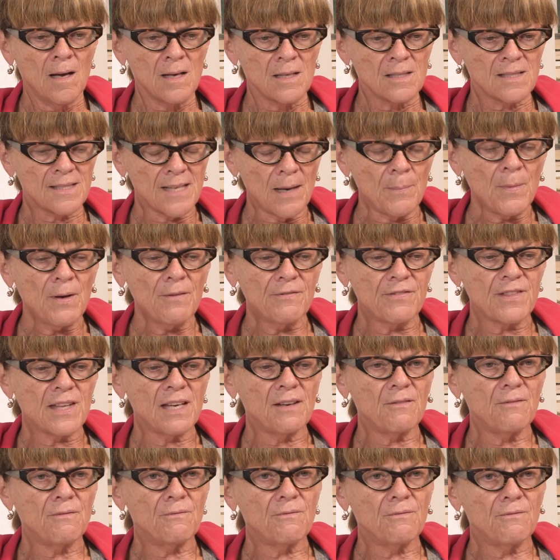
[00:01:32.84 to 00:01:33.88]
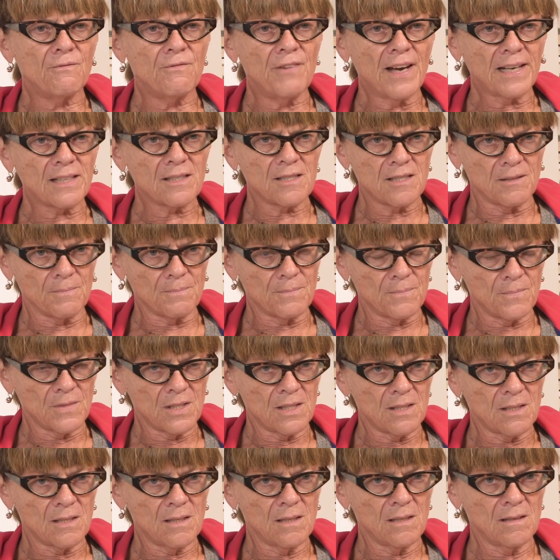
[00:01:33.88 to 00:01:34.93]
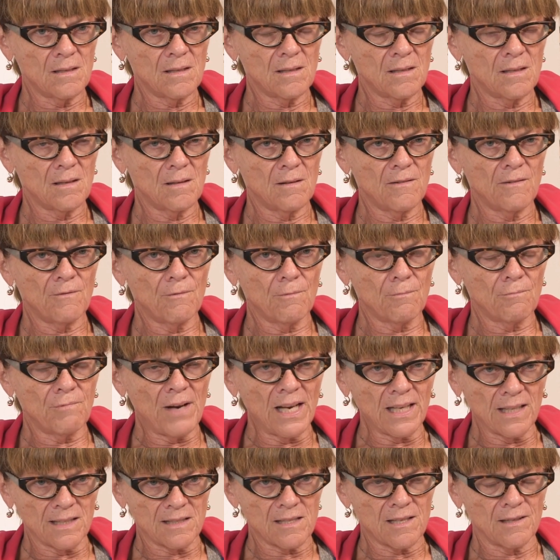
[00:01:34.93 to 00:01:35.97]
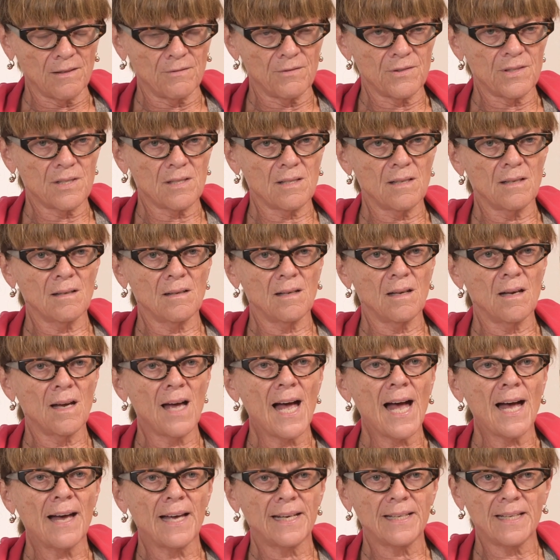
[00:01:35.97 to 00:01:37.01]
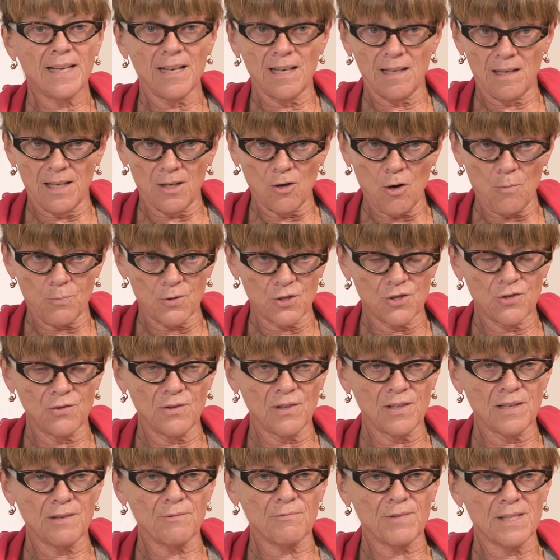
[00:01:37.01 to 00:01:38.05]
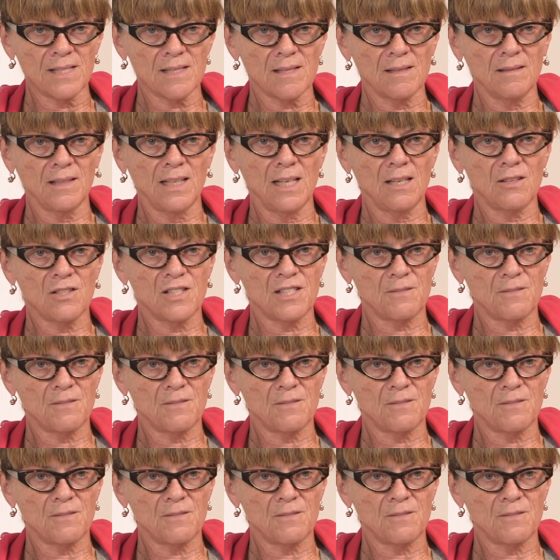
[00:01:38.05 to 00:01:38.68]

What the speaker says: some of the victims' relatives had an opportunity recently to